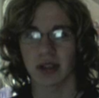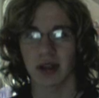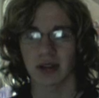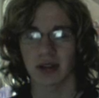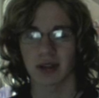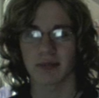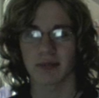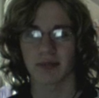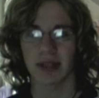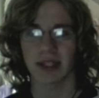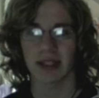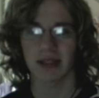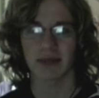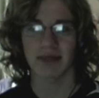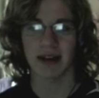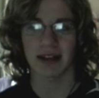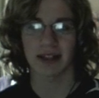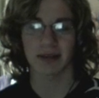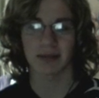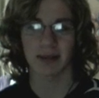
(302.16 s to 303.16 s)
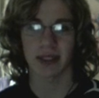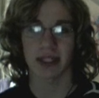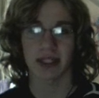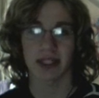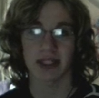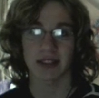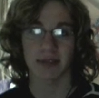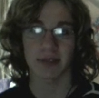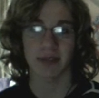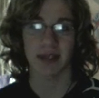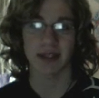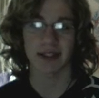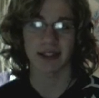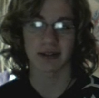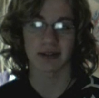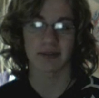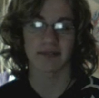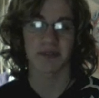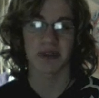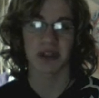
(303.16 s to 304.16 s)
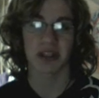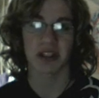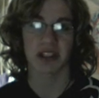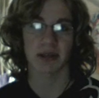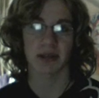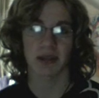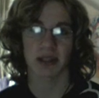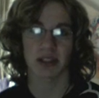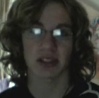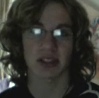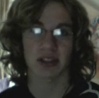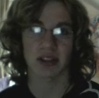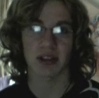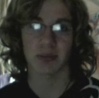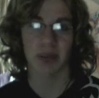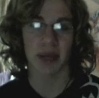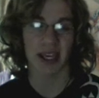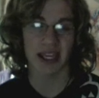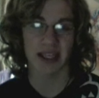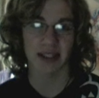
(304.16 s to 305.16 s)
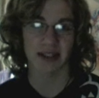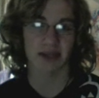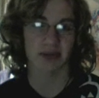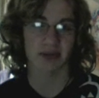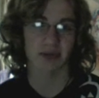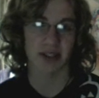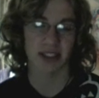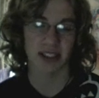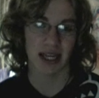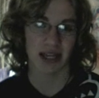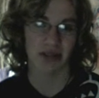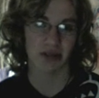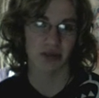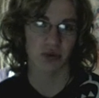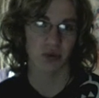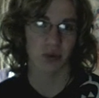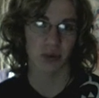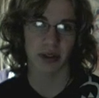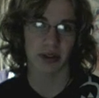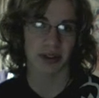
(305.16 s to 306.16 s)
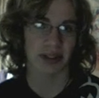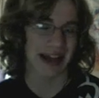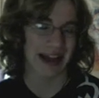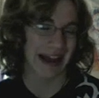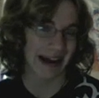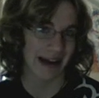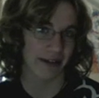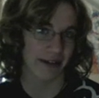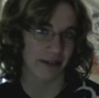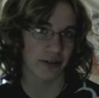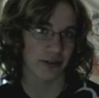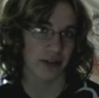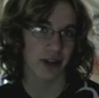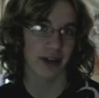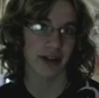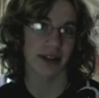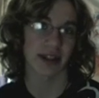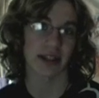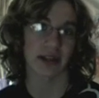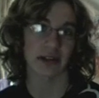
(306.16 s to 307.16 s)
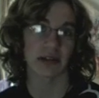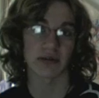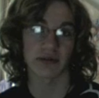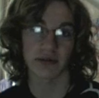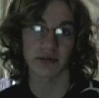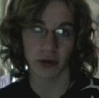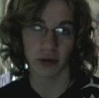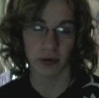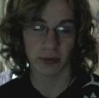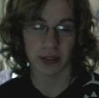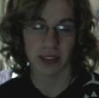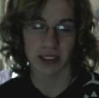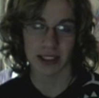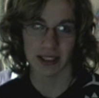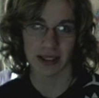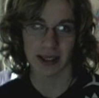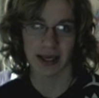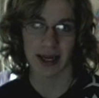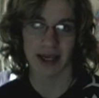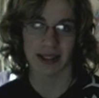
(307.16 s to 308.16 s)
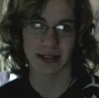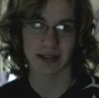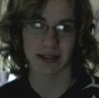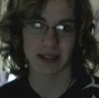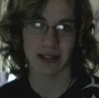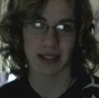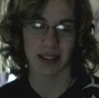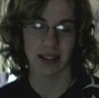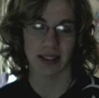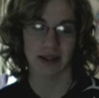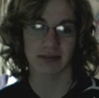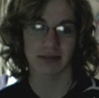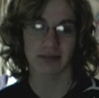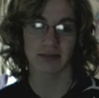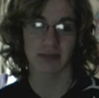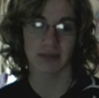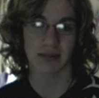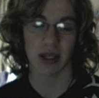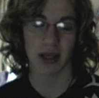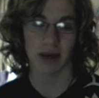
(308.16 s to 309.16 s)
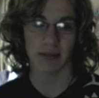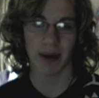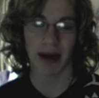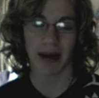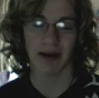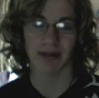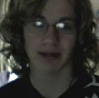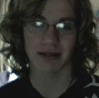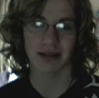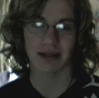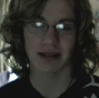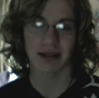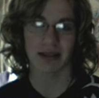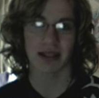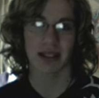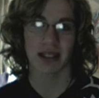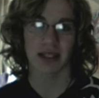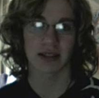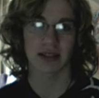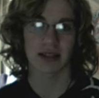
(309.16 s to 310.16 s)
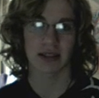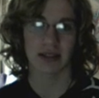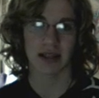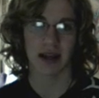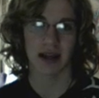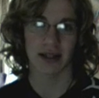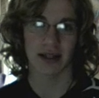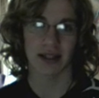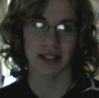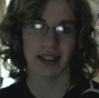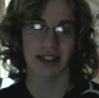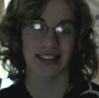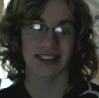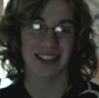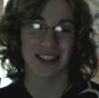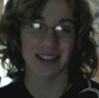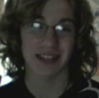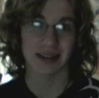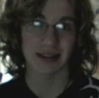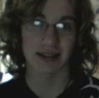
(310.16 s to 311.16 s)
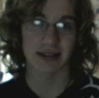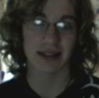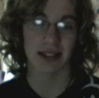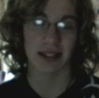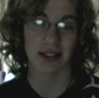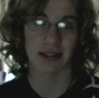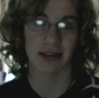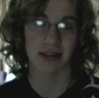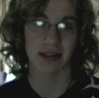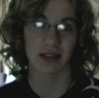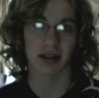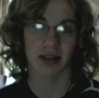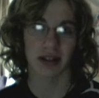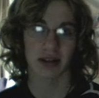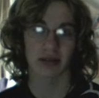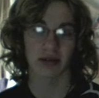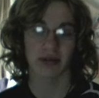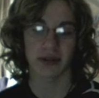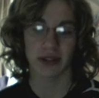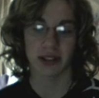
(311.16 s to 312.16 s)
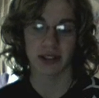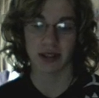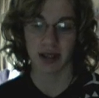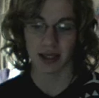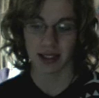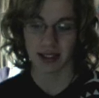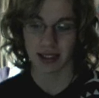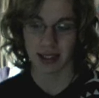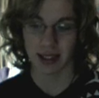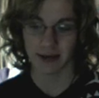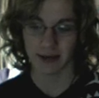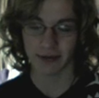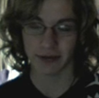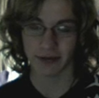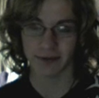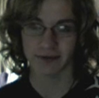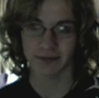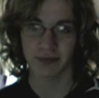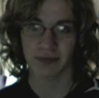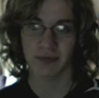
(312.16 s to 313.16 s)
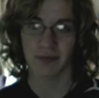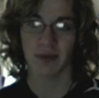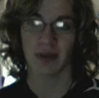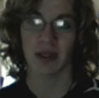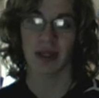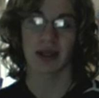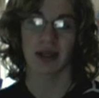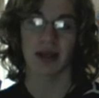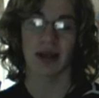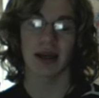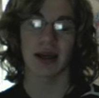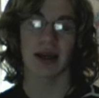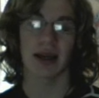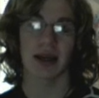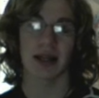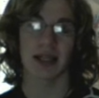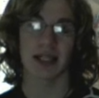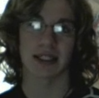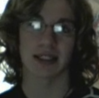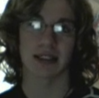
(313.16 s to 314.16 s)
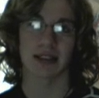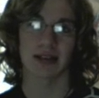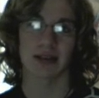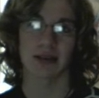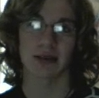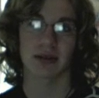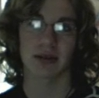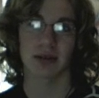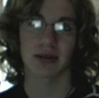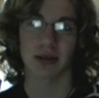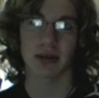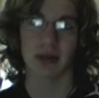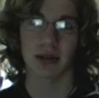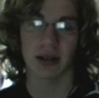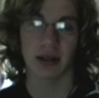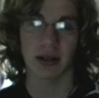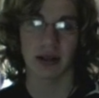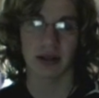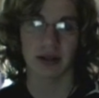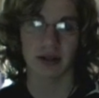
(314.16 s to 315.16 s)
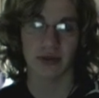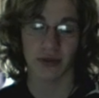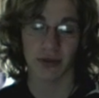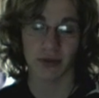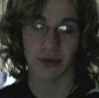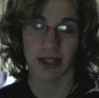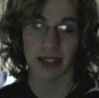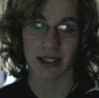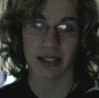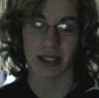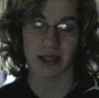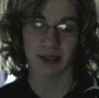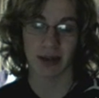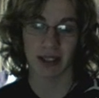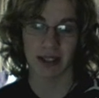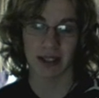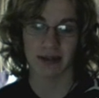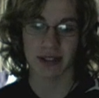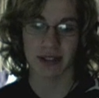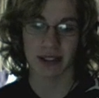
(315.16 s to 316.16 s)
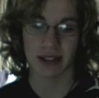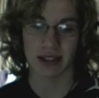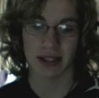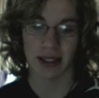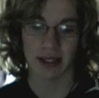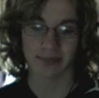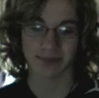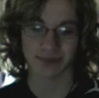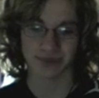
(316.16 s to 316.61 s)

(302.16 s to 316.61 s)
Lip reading: done completely randomly in his opinion, something just appeared and was natural, wouldn't have the conformity and the apparent design and consistency that the universe does have. And from this he believes that